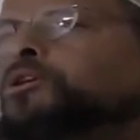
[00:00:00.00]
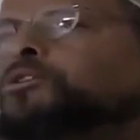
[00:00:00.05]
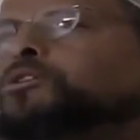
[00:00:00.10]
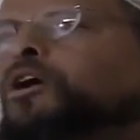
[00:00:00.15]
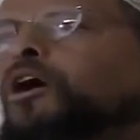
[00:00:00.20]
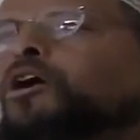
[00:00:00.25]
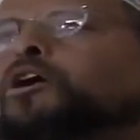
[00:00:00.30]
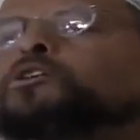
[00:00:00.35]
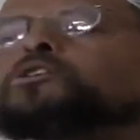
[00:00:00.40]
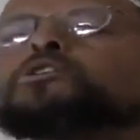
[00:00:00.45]
he's
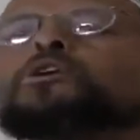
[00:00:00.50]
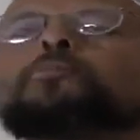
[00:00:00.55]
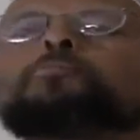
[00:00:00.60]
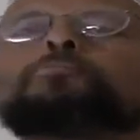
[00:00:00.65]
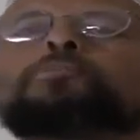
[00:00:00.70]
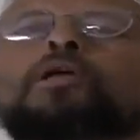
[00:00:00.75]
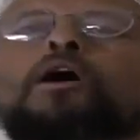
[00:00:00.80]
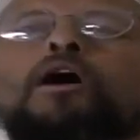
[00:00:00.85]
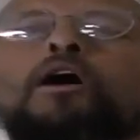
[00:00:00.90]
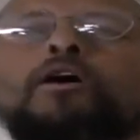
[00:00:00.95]
our
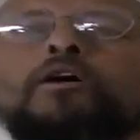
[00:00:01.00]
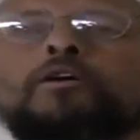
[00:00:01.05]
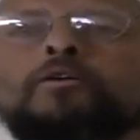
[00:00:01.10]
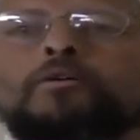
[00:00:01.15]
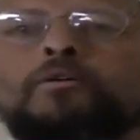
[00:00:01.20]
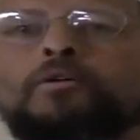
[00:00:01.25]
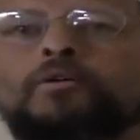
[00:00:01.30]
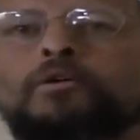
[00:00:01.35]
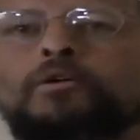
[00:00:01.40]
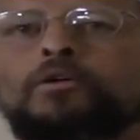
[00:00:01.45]
exemplar.
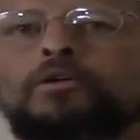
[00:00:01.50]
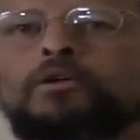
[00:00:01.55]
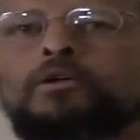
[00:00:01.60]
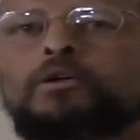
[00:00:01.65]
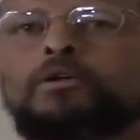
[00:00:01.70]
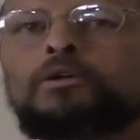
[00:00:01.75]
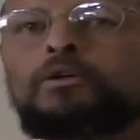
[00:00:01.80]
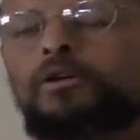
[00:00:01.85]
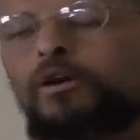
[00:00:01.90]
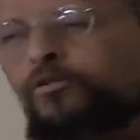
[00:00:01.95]

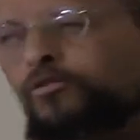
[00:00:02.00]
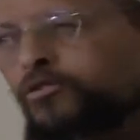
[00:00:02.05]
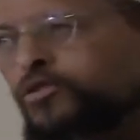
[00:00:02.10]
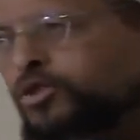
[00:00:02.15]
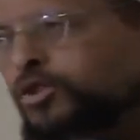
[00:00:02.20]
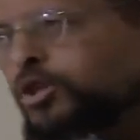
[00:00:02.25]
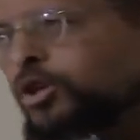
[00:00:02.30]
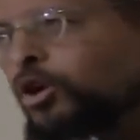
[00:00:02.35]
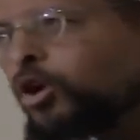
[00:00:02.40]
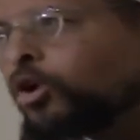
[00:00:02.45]
If
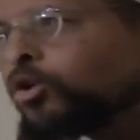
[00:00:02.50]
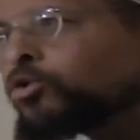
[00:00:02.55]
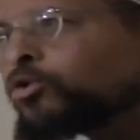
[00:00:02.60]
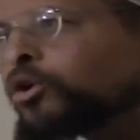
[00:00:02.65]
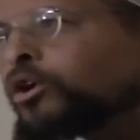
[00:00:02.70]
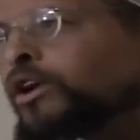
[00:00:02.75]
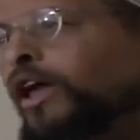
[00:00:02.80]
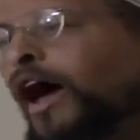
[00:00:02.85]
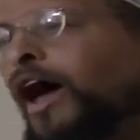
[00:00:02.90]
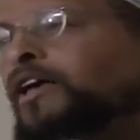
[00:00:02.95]

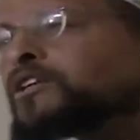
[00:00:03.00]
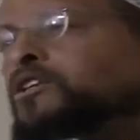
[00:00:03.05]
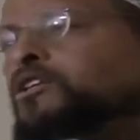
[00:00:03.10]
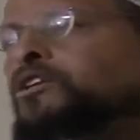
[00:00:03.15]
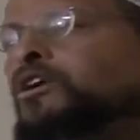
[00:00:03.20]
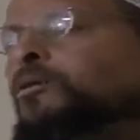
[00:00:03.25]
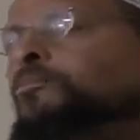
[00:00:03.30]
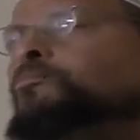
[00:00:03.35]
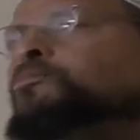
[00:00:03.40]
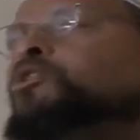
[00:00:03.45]
children
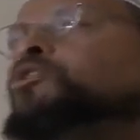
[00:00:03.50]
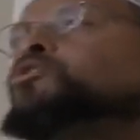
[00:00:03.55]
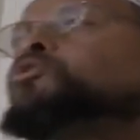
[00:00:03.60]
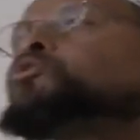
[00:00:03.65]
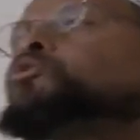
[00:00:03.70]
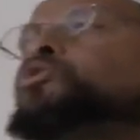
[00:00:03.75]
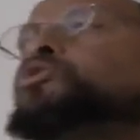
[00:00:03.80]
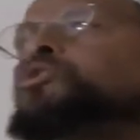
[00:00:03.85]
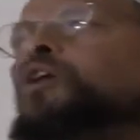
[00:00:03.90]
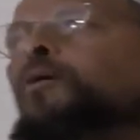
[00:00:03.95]
asked him to
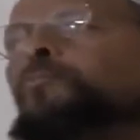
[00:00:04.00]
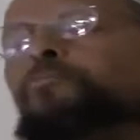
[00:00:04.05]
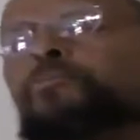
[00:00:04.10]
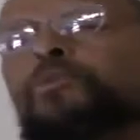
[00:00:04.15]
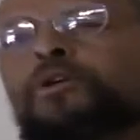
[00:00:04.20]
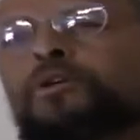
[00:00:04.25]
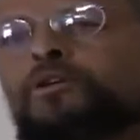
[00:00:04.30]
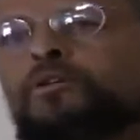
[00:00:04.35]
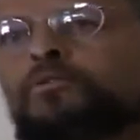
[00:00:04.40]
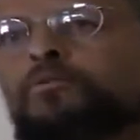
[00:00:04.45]
do
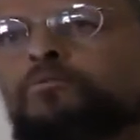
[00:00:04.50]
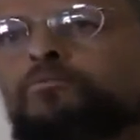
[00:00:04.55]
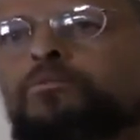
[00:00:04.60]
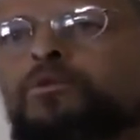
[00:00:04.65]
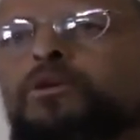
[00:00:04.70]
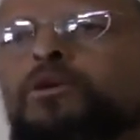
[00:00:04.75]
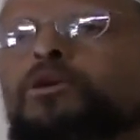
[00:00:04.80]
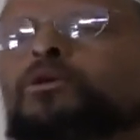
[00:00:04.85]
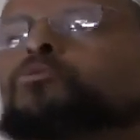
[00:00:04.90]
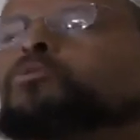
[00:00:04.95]
something,
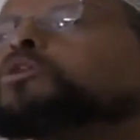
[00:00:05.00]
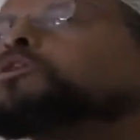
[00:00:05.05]
he